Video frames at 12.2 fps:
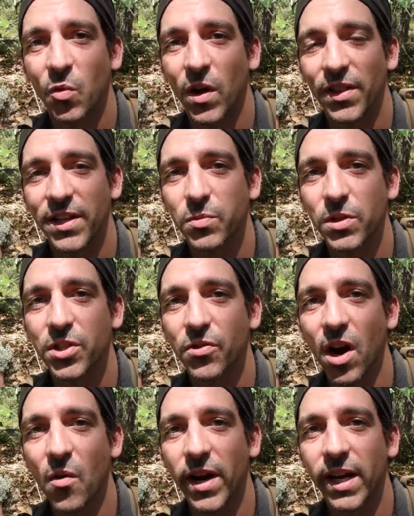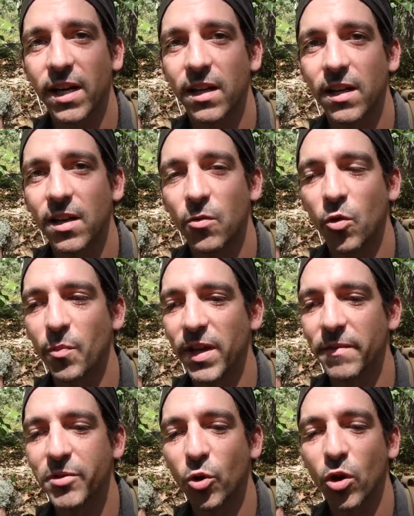while this was growing will
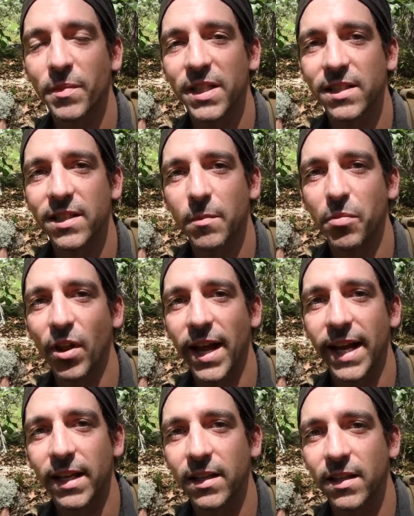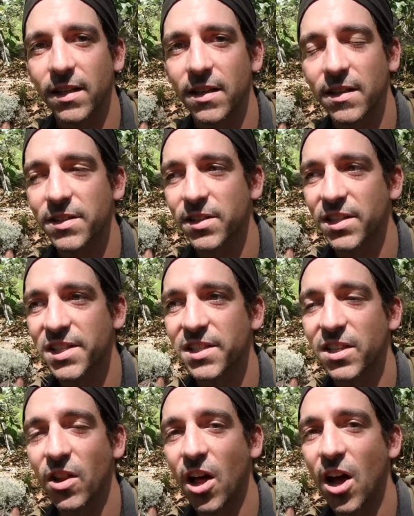be absorbed into the plant. So this
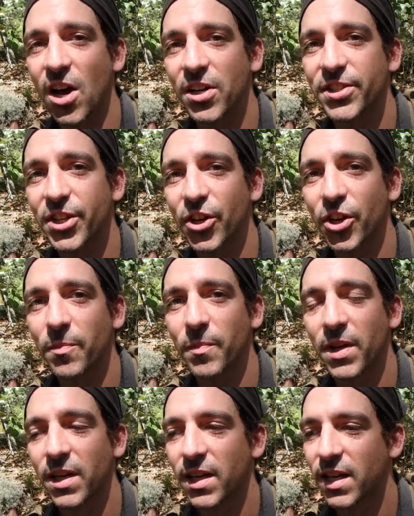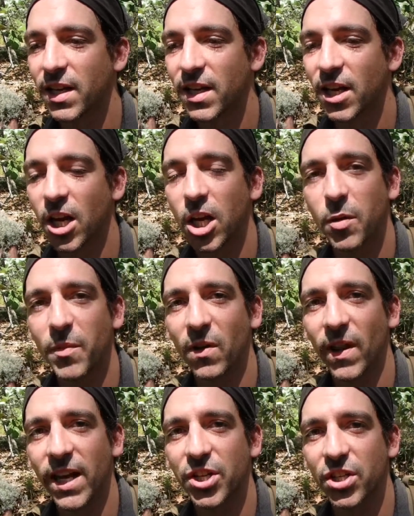is a long-term
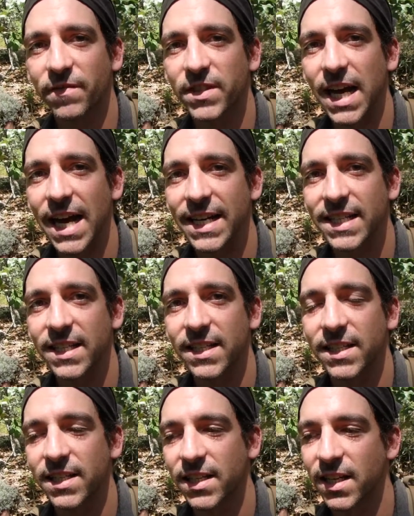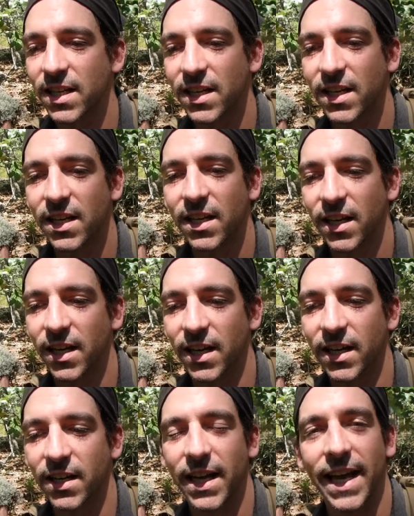accumulation of toxins
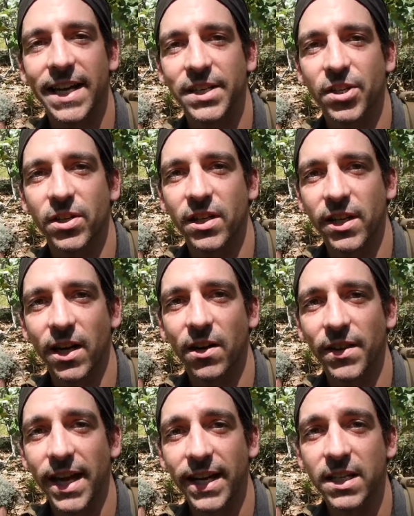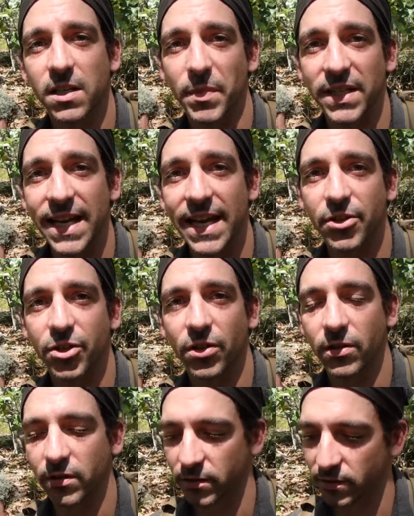hazard. That is a
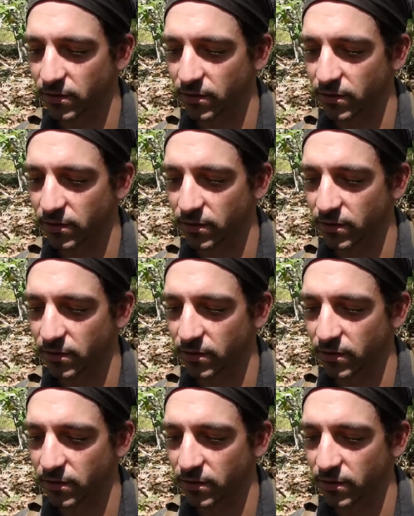potential.